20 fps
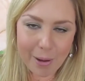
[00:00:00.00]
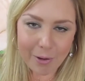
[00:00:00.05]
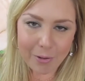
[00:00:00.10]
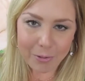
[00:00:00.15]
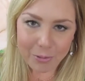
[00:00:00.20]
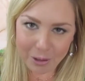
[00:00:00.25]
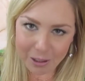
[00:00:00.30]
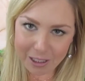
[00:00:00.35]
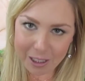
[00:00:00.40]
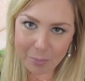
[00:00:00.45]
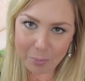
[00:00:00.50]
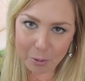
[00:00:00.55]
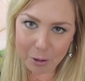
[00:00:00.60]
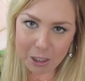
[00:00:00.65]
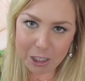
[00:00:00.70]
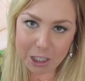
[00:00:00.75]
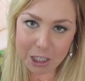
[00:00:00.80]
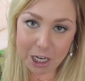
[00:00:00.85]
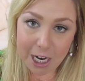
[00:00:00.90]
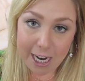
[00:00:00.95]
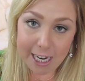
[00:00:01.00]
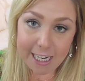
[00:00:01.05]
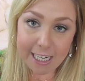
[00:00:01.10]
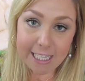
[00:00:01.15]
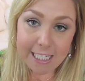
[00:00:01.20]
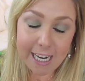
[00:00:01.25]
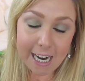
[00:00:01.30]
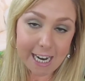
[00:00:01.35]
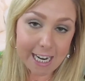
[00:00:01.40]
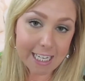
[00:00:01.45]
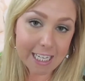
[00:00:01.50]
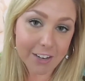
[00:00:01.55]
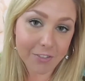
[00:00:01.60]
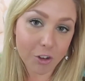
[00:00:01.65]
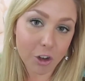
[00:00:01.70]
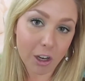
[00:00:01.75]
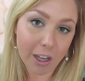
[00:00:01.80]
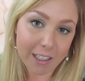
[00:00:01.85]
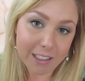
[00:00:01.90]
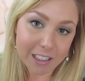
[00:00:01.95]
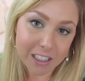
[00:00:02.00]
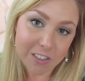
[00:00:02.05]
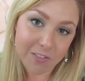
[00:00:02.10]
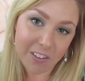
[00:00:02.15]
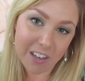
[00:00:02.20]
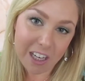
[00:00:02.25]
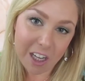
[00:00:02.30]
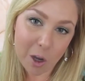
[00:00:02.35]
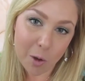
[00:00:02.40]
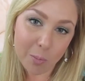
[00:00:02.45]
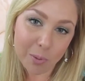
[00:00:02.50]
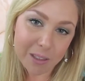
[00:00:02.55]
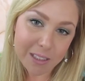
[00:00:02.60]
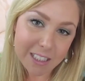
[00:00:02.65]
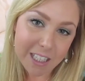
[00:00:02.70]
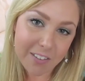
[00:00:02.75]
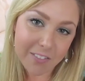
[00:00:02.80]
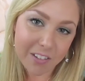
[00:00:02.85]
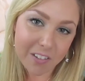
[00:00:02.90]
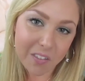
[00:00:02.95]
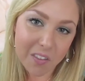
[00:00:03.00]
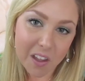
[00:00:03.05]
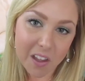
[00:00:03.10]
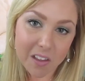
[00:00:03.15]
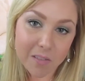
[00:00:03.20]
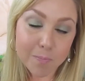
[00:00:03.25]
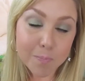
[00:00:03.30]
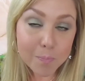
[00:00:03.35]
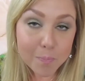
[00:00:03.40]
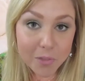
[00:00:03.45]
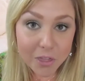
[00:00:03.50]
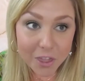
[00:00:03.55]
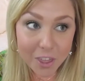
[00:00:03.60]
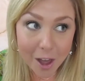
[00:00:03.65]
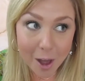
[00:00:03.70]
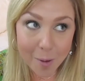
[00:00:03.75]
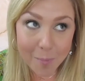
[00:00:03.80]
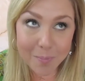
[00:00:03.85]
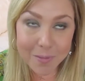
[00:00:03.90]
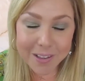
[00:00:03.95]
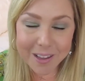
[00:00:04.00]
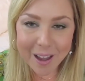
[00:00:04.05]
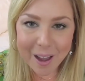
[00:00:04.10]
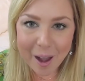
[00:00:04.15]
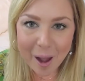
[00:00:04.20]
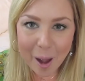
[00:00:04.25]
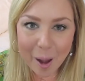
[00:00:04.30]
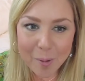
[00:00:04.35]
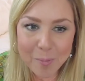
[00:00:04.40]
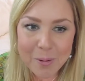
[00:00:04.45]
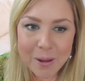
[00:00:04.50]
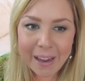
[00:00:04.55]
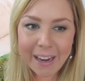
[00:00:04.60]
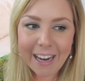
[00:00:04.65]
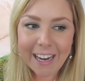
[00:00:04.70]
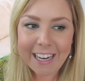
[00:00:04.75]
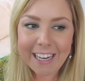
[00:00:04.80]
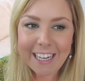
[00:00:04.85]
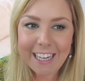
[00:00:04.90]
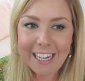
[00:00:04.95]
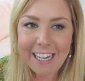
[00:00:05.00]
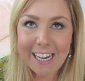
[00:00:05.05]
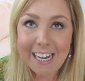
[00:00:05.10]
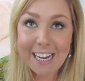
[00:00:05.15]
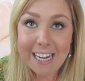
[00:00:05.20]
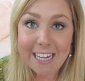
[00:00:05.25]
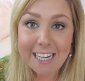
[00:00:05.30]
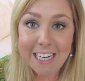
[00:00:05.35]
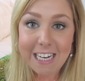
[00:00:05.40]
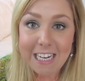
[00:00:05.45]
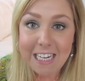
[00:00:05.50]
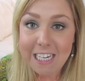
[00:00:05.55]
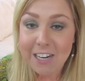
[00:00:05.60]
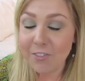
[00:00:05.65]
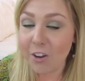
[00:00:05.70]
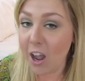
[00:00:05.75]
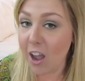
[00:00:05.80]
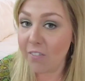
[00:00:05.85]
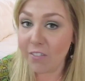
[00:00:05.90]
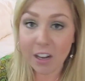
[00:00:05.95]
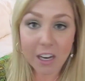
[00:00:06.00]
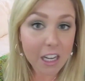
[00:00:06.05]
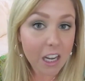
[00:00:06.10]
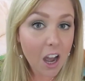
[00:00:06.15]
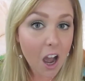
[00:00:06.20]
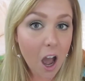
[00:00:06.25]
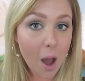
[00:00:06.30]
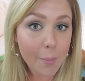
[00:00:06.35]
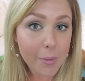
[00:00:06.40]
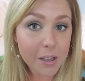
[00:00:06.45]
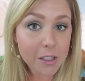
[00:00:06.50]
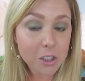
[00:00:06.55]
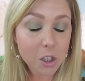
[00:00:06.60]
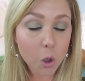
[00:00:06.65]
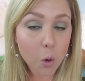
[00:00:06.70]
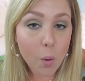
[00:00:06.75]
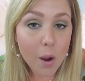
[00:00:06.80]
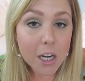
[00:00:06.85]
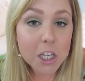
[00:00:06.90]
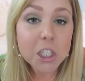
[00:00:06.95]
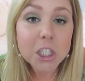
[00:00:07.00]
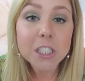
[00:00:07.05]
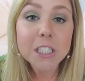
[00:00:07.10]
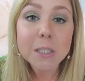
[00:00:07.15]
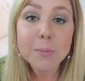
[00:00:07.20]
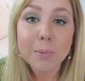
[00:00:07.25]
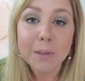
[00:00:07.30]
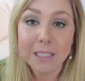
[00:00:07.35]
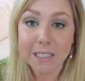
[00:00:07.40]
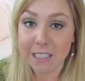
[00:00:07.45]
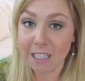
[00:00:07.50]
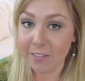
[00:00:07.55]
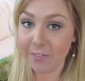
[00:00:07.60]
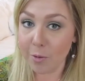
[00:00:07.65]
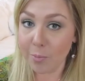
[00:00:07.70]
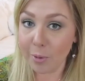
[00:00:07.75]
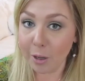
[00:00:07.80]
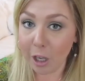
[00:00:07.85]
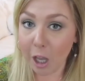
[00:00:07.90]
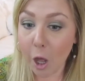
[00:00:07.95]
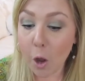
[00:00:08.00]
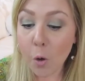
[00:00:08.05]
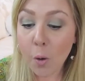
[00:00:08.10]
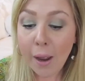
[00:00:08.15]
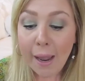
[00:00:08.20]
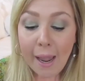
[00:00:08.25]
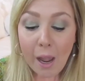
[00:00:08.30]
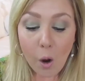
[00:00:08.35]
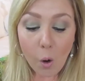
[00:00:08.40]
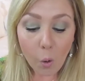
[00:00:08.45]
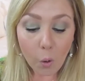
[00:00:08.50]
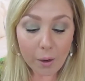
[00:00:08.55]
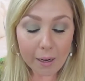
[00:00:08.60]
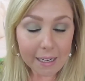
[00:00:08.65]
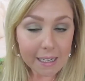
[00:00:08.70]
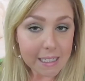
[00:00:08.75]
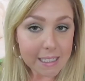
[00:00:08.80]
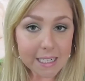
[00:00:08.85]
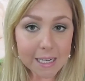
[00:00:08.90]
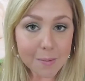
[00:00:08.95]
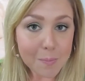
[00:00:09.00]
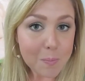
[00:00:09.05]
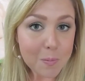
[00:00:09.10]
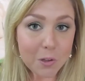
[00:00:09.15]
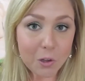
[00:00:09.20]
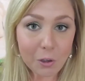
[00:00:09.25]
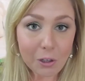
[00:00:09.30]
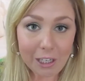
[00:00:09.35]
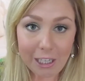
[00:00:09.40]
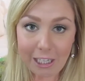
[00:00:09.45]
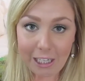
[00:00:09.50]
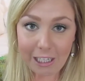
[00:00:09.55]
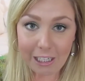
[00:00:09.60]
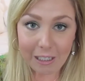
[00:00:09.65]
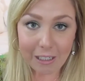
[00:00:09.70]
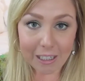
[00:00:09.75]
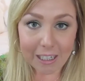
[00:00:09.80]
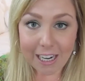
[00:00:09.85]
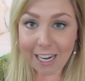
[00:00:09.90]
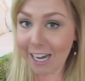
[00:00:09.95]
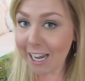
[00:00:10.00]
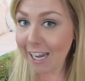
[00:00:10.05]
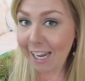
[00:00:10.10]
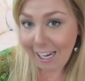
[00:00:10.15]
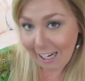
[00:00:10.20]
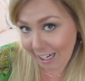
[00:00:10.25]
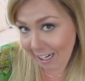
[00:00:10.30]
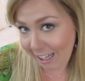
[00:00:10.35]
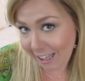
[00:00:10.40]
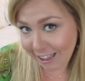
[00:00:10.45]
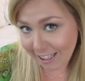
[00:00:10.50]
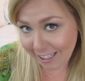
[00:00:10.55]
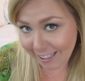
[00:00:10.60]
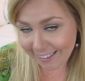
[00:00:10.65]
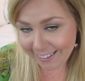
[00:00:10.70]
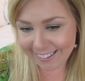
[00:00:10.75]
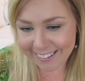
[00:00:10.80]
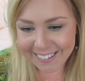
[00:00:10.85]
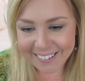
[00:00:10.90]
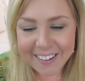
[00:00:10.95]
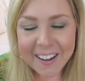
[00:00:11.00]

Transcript: I would really appreciate it. And if you like this video, please give it a thumbs up, and if you have any comments or questions, please leave it below, or any tips or anything.